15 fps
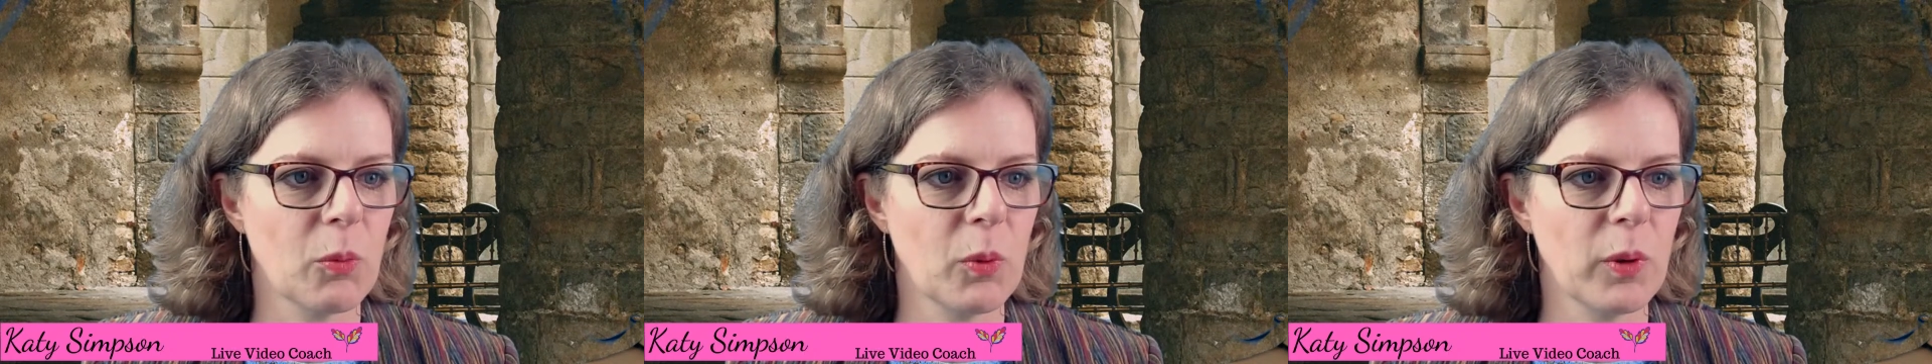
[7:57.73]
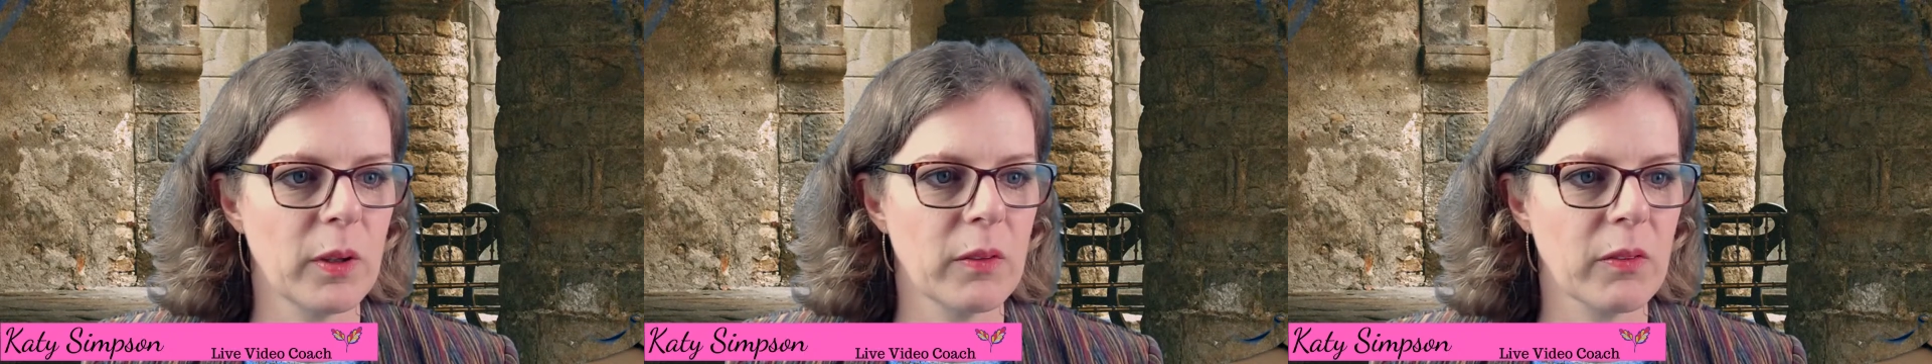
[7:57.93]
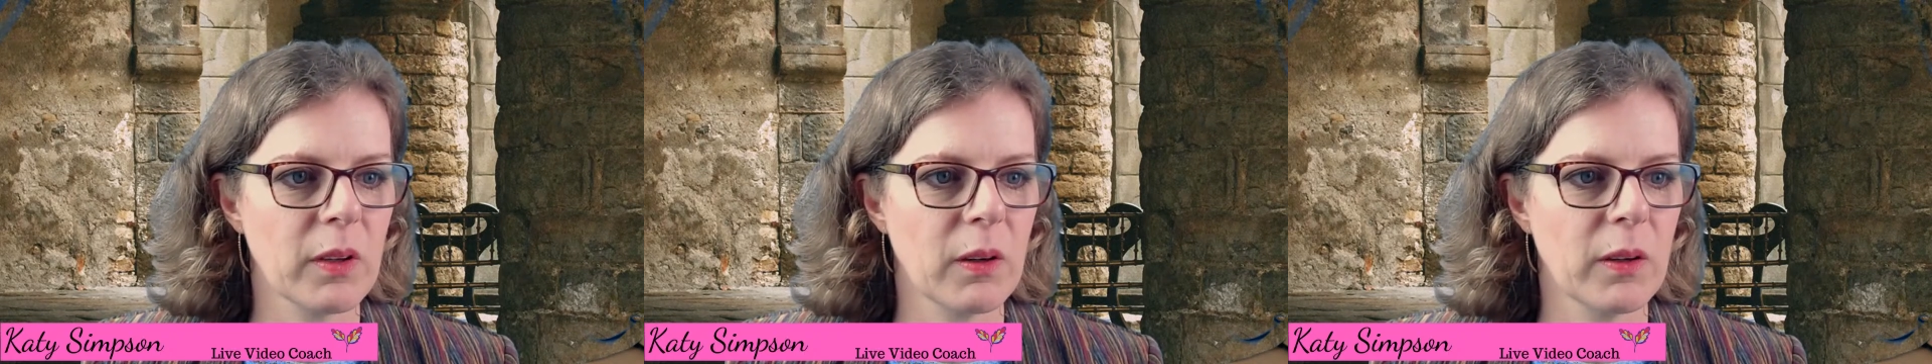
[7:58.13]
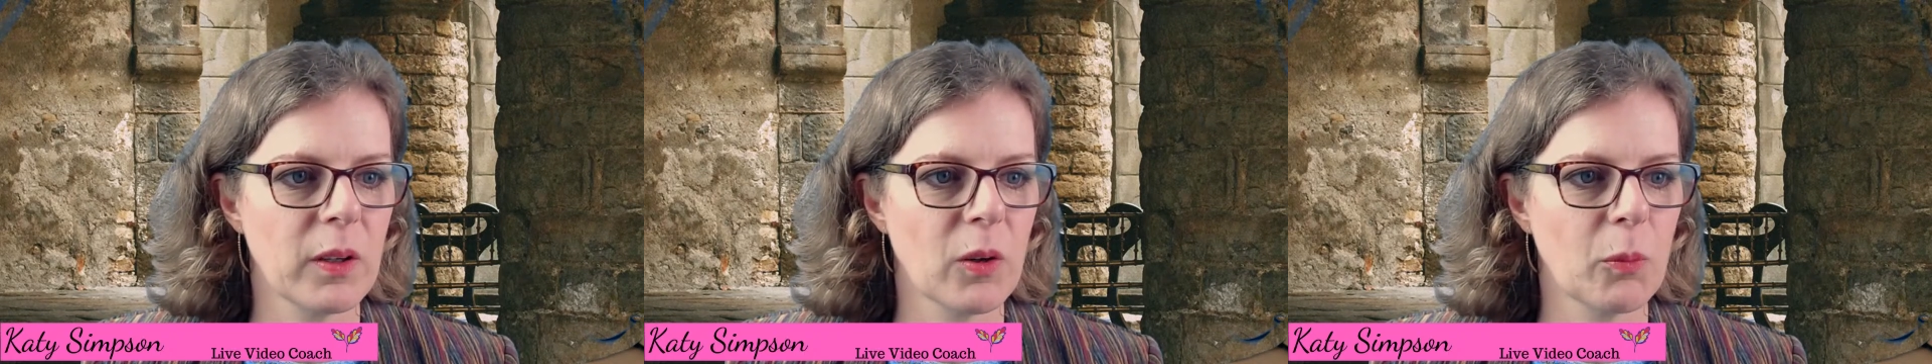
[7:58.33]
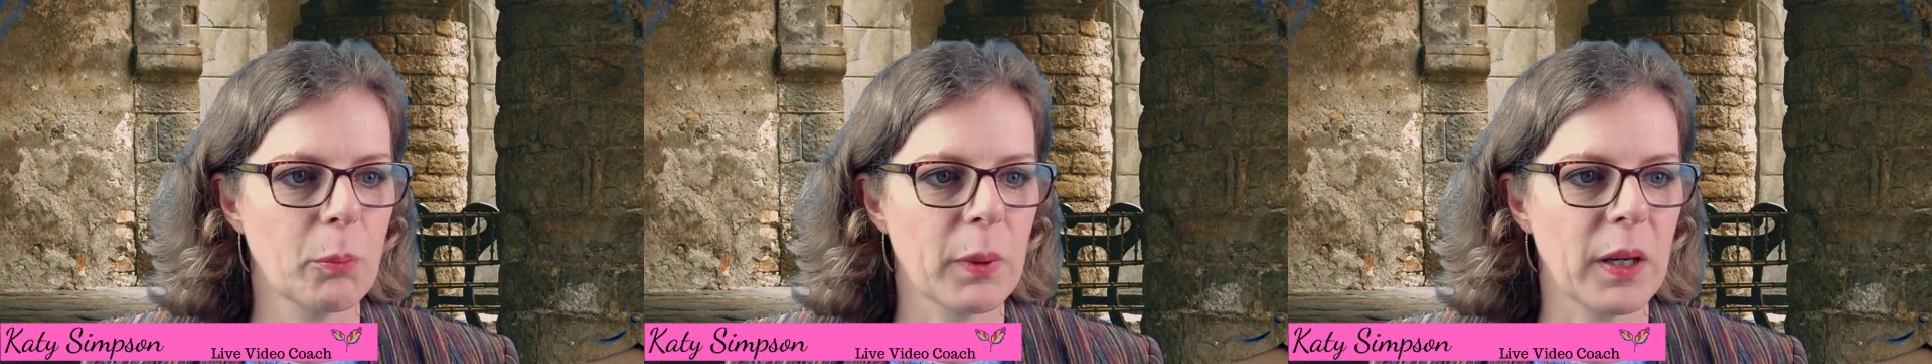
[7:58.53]
what is going
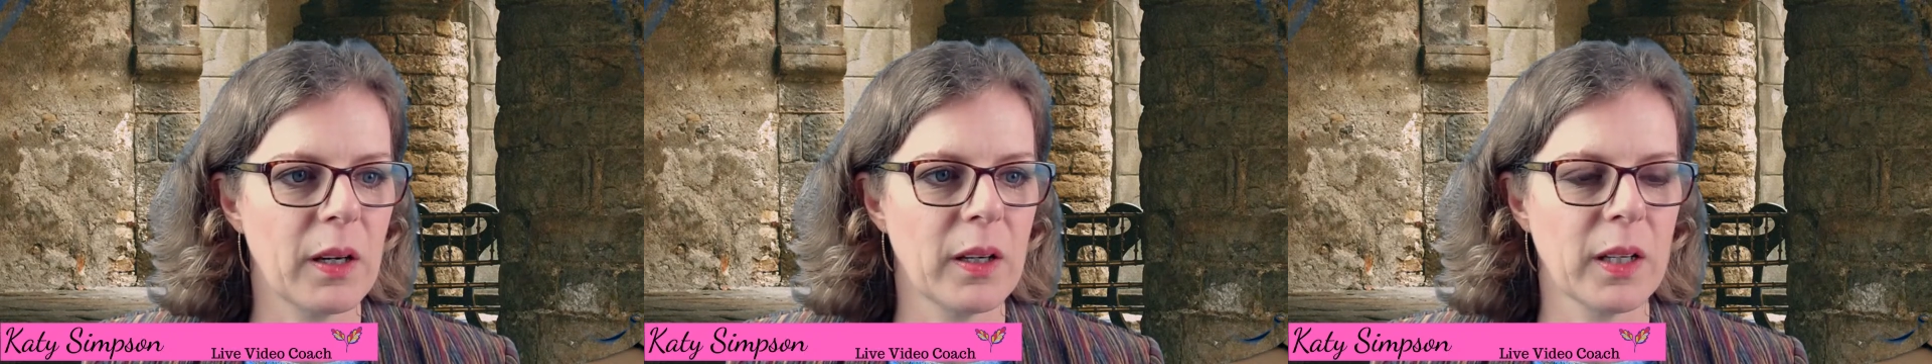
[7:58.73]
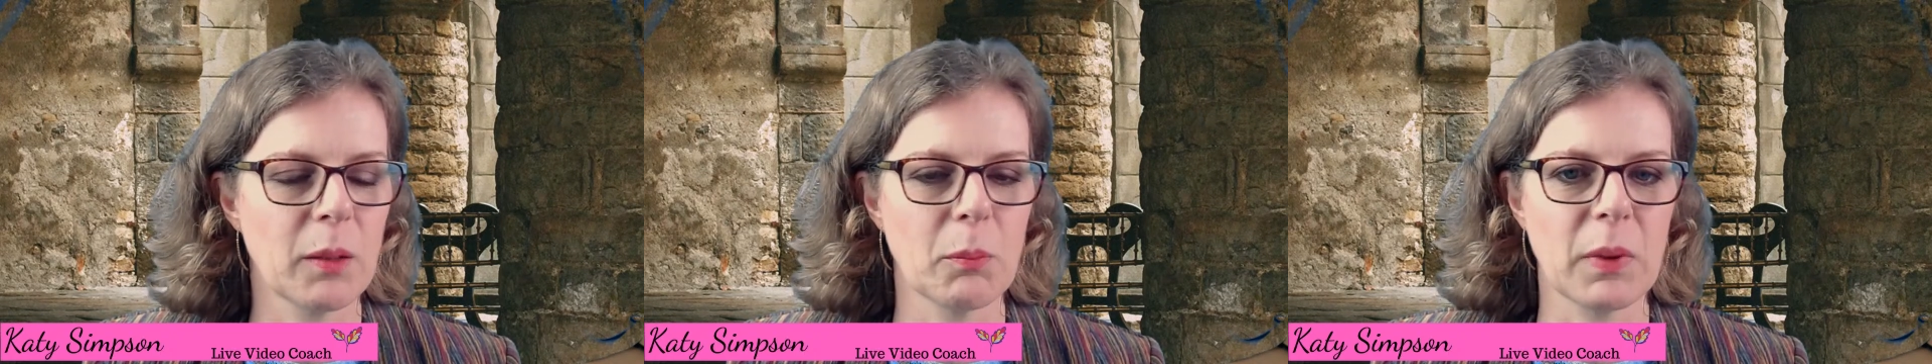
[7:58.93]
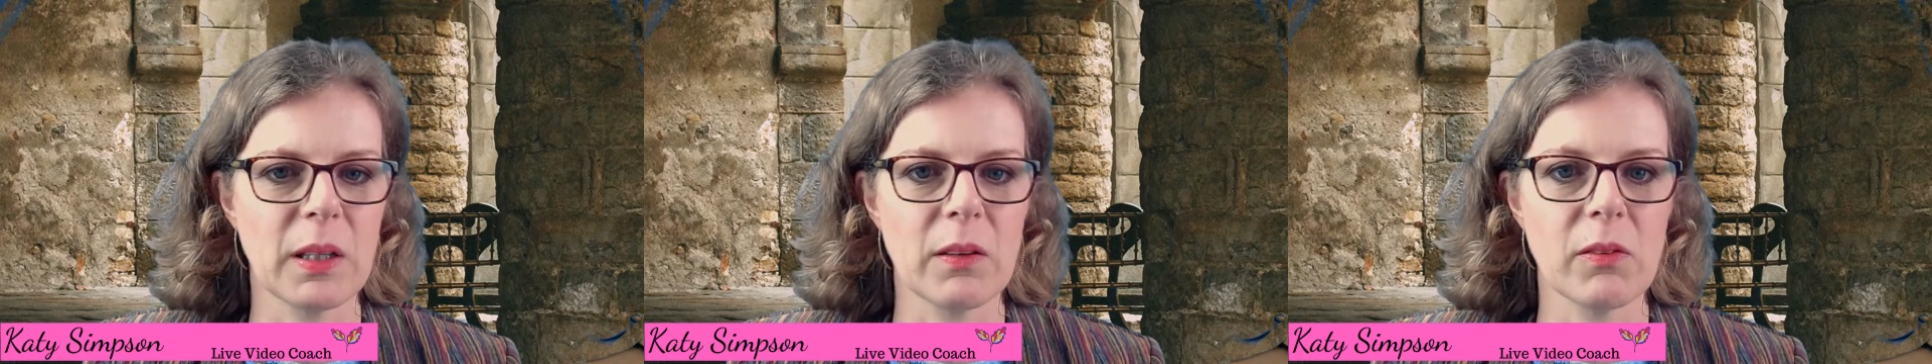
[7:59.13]
on behind me.